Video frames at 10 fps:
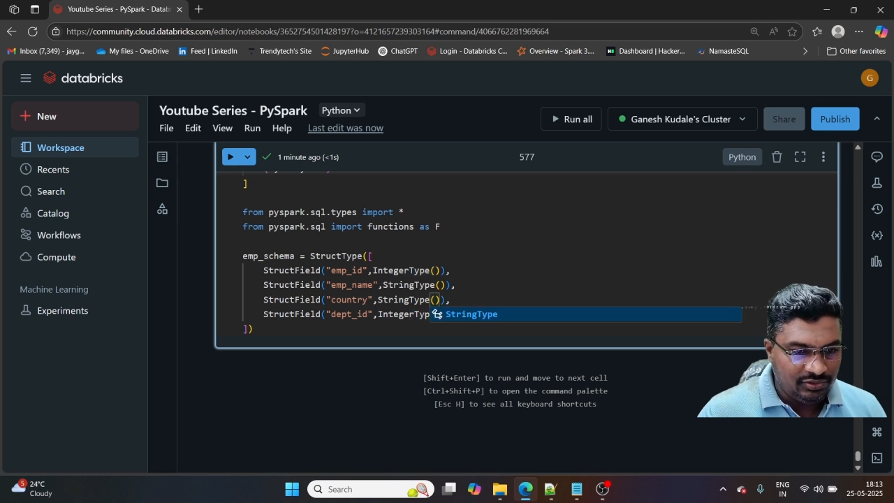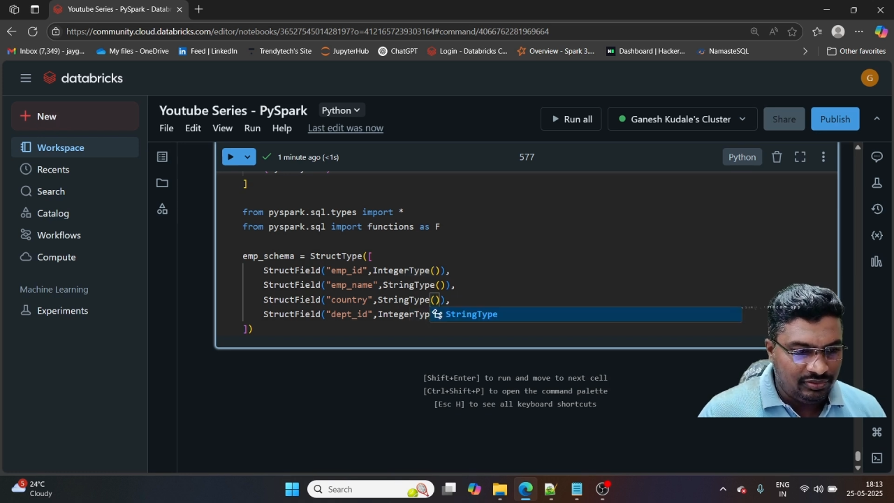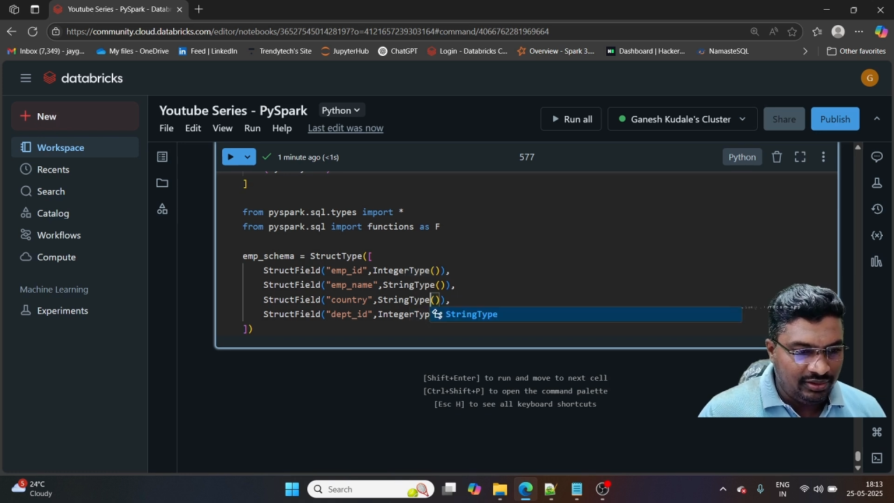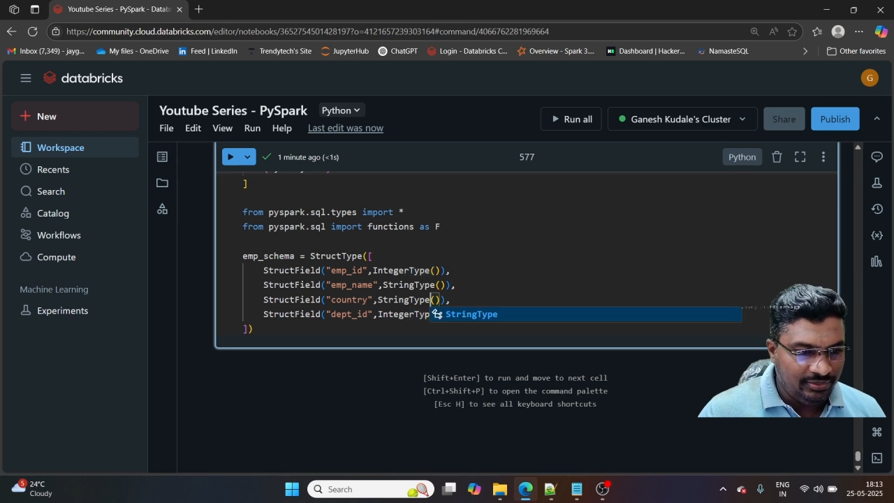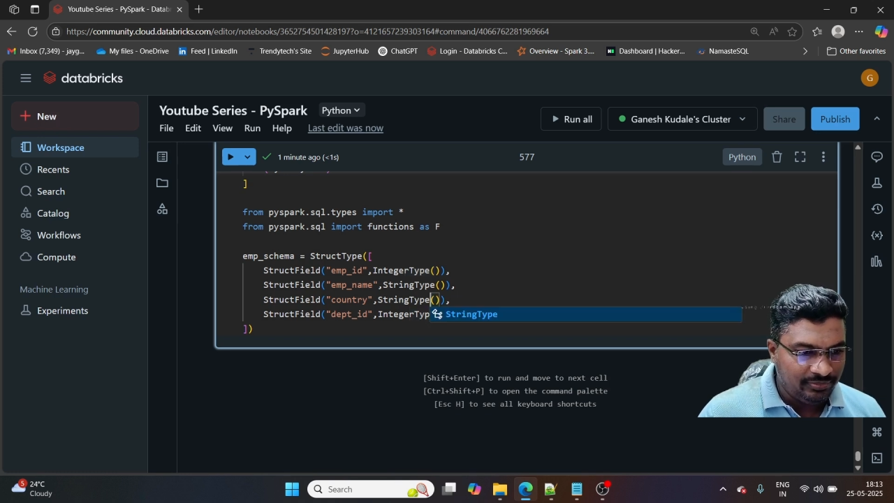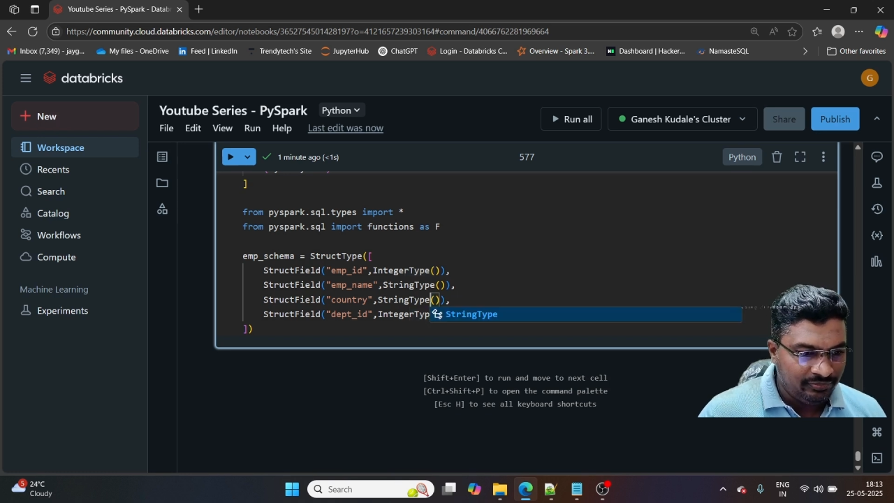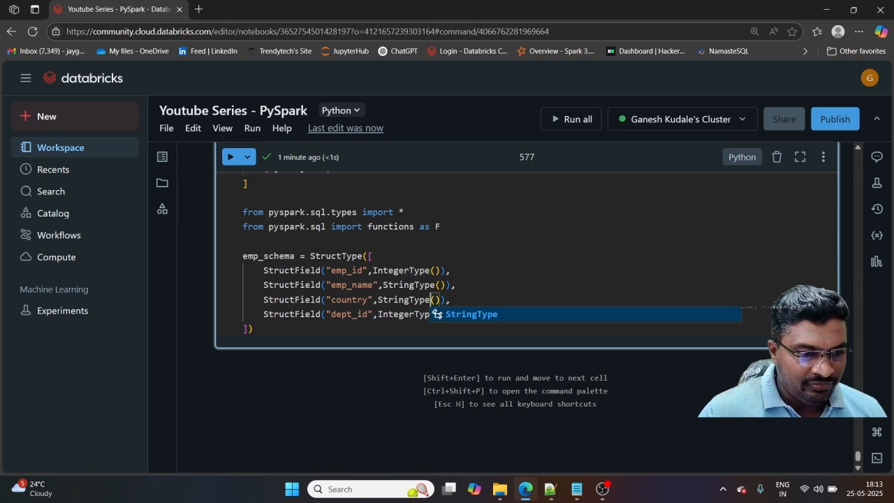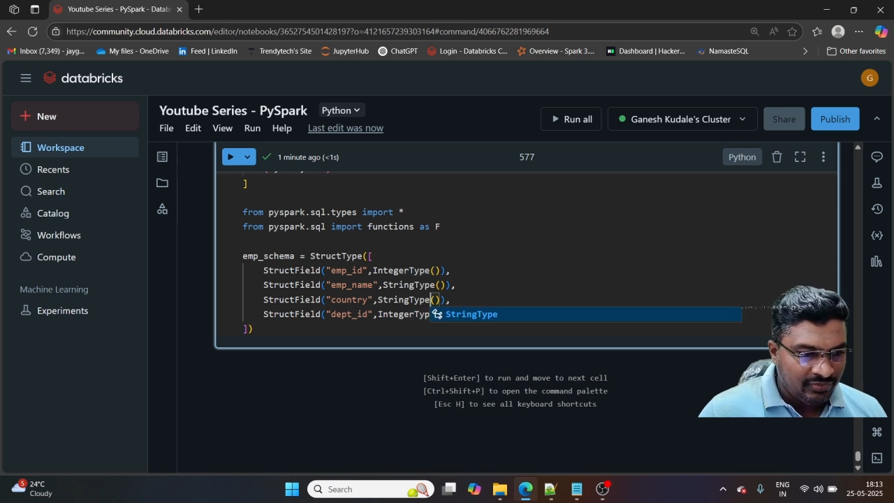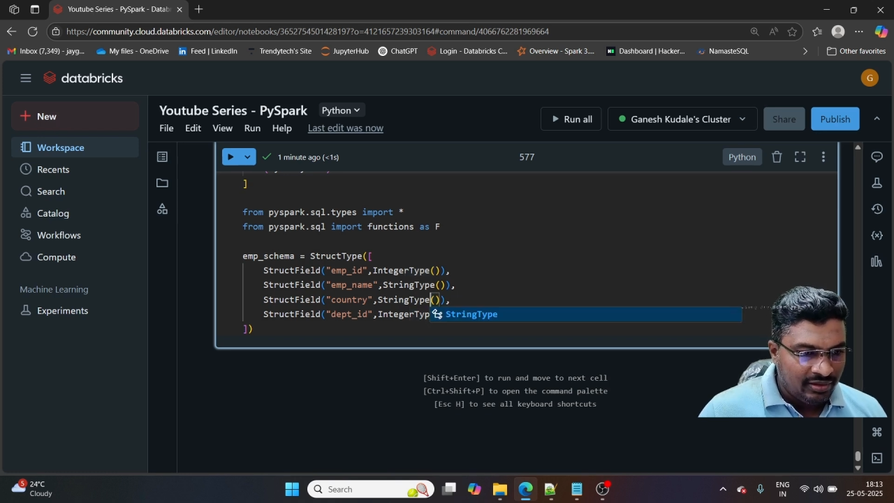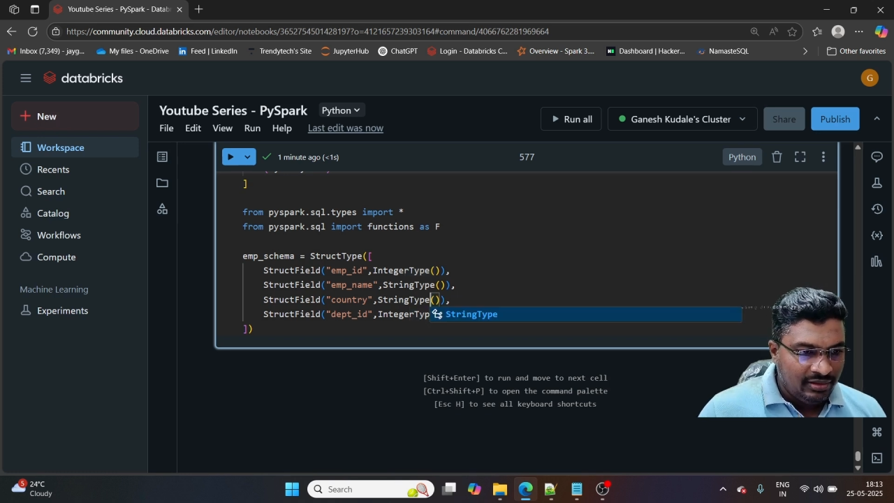Fine.
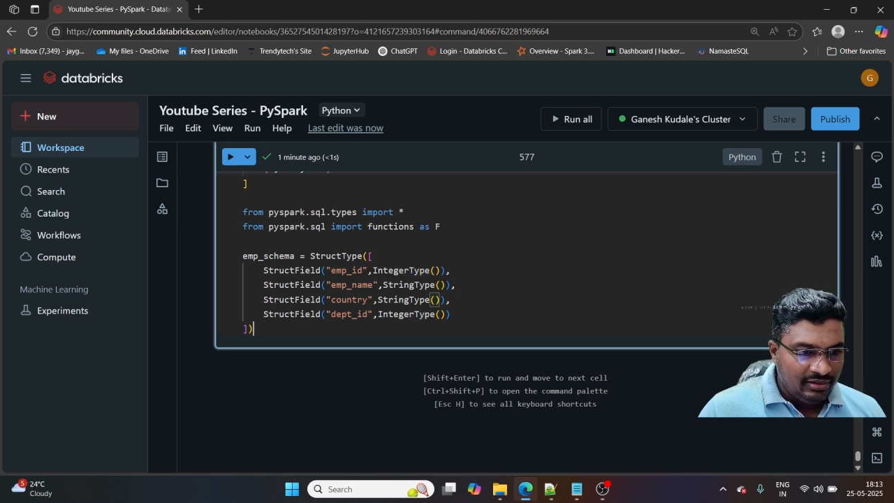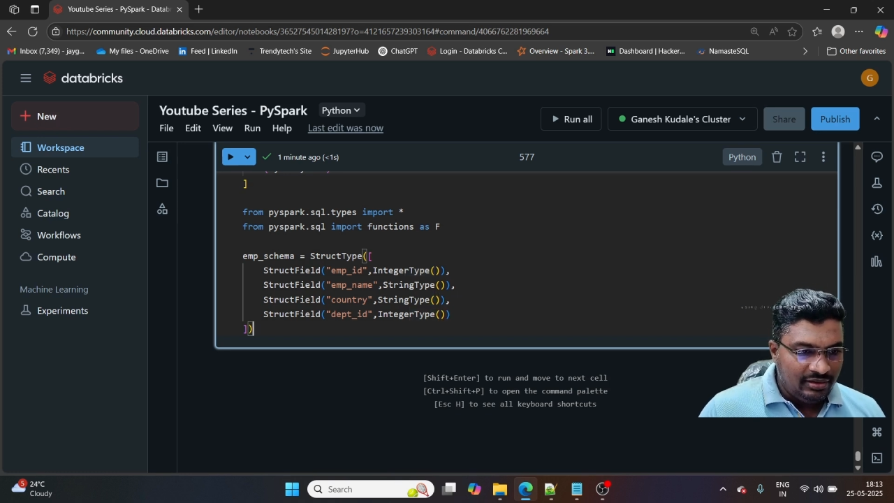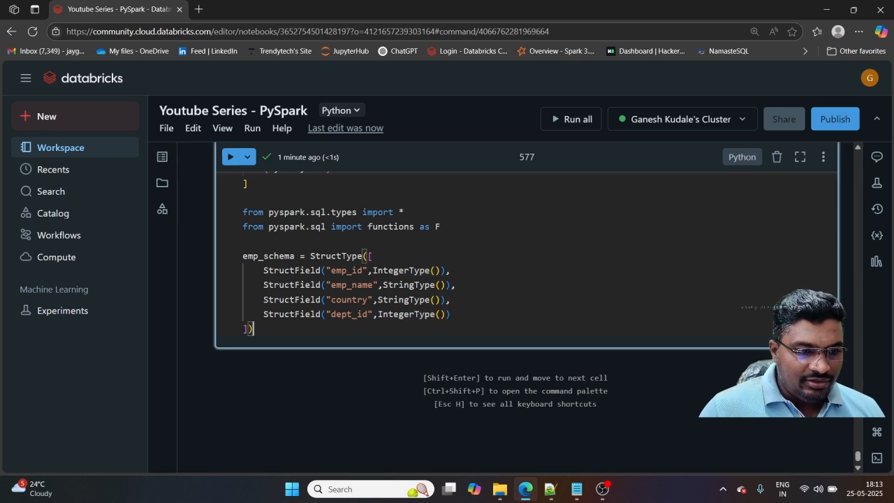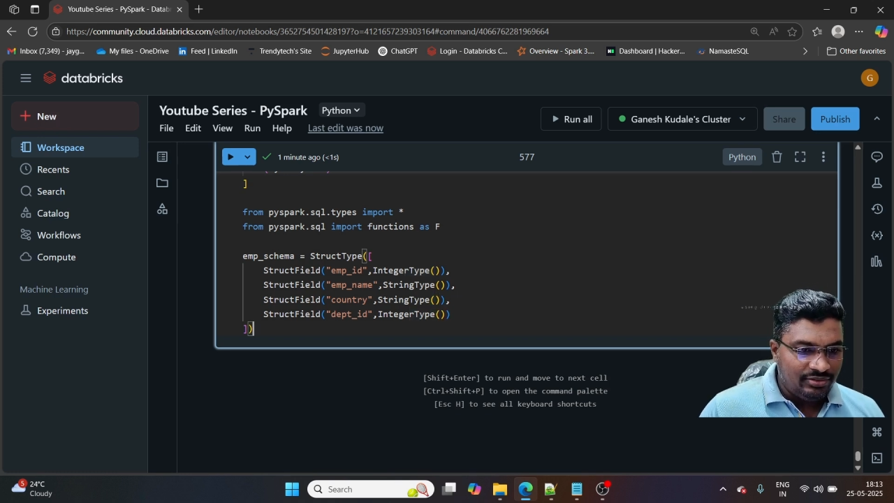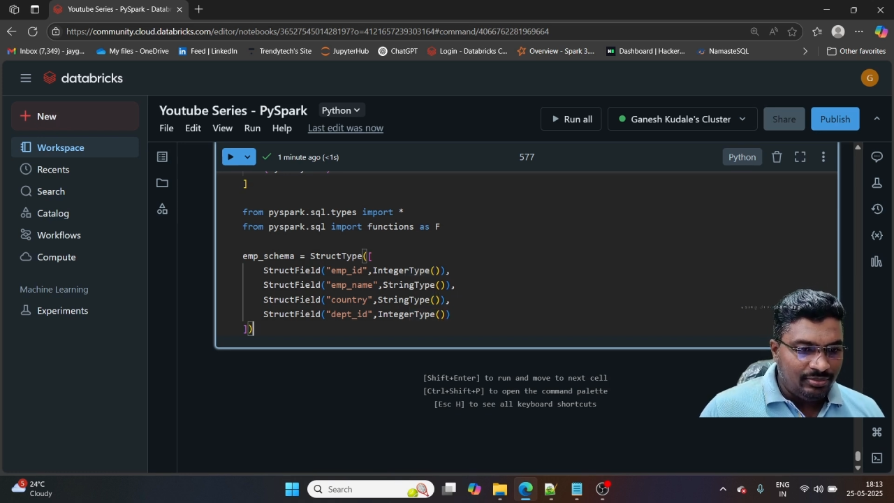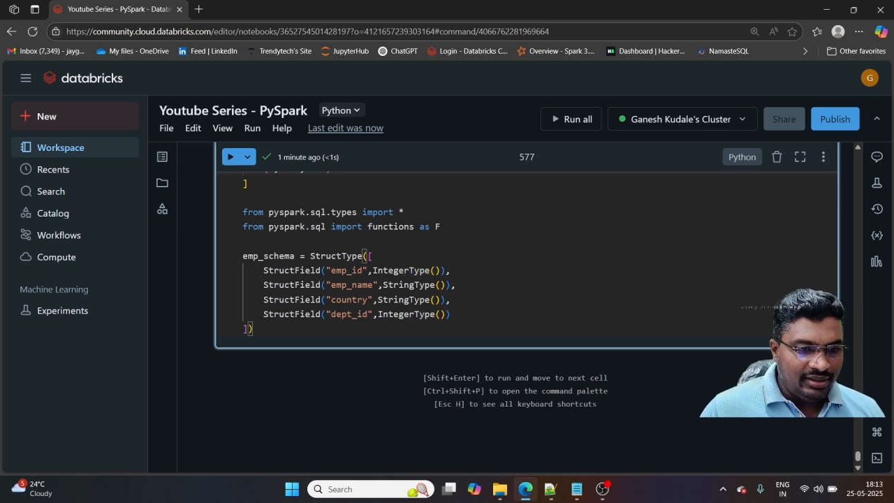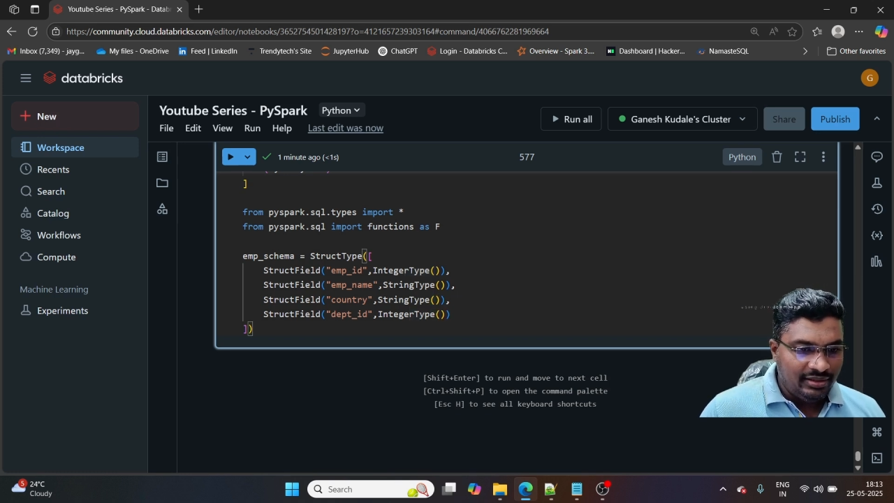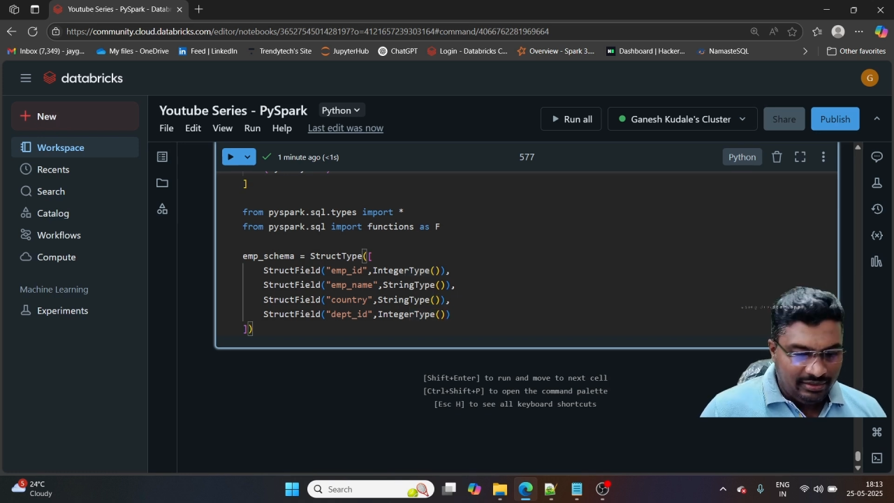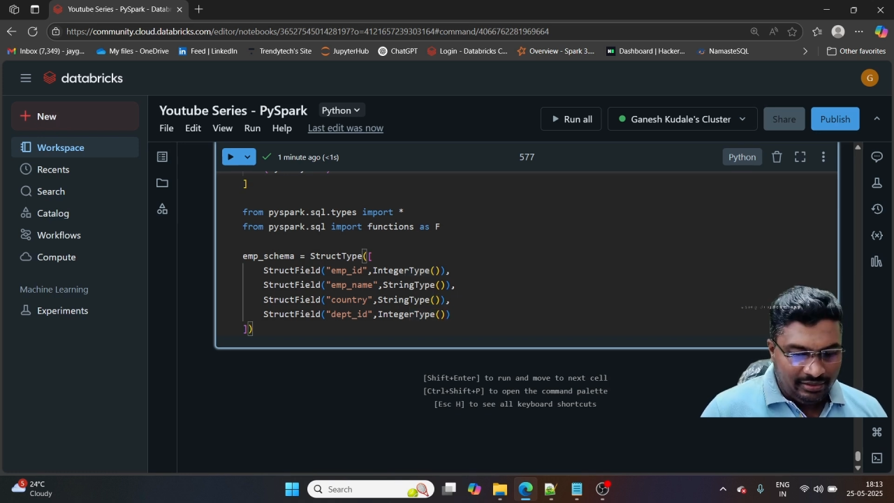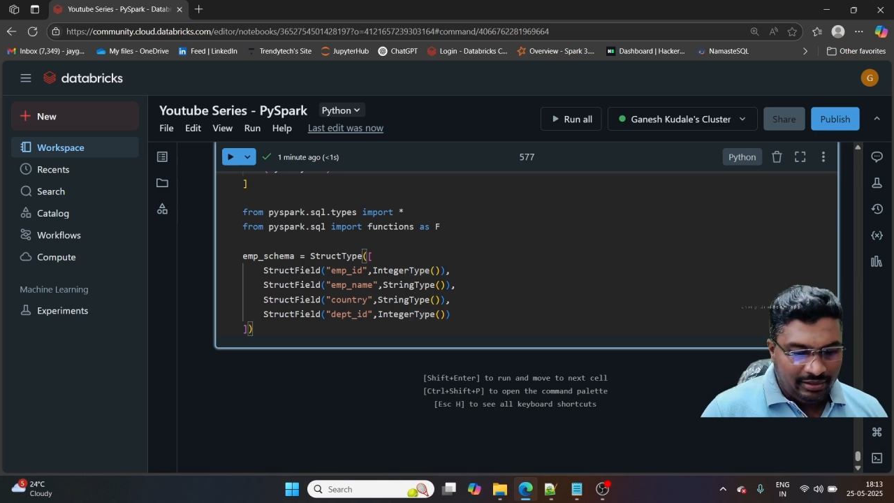That's
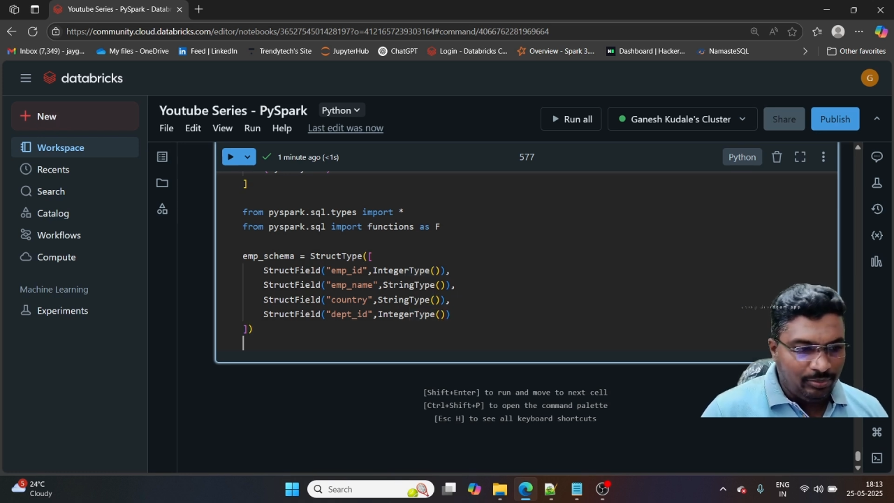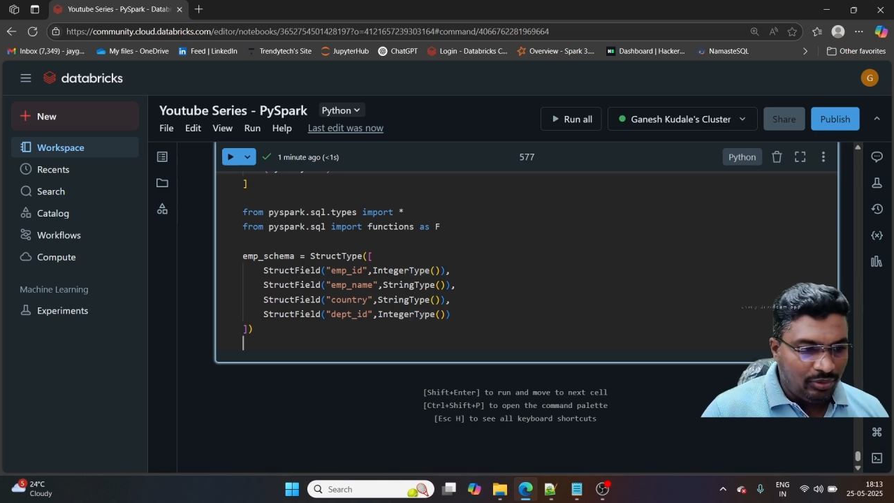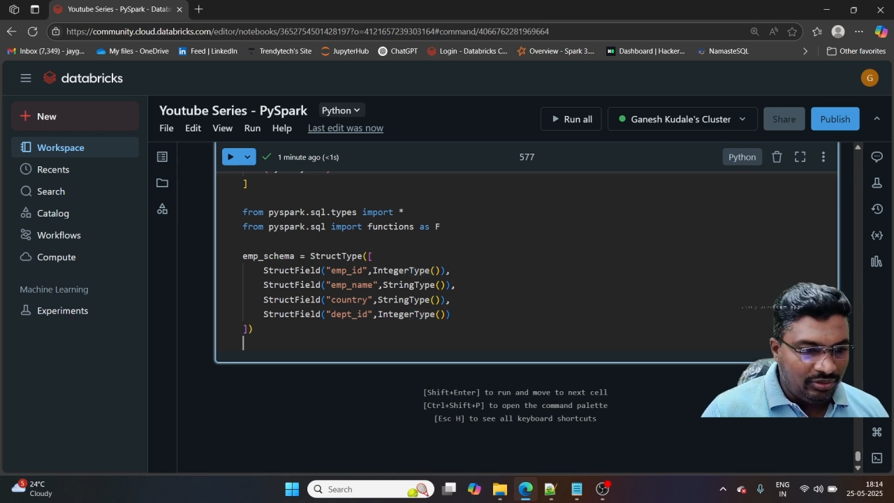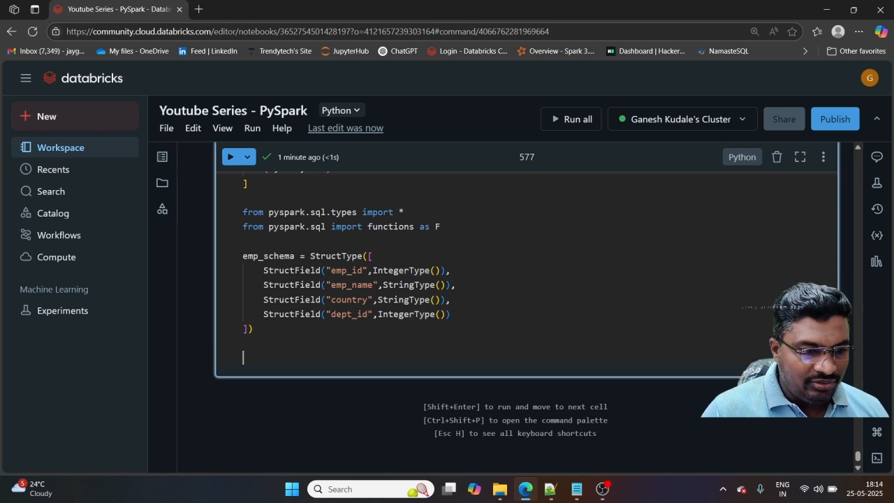my employee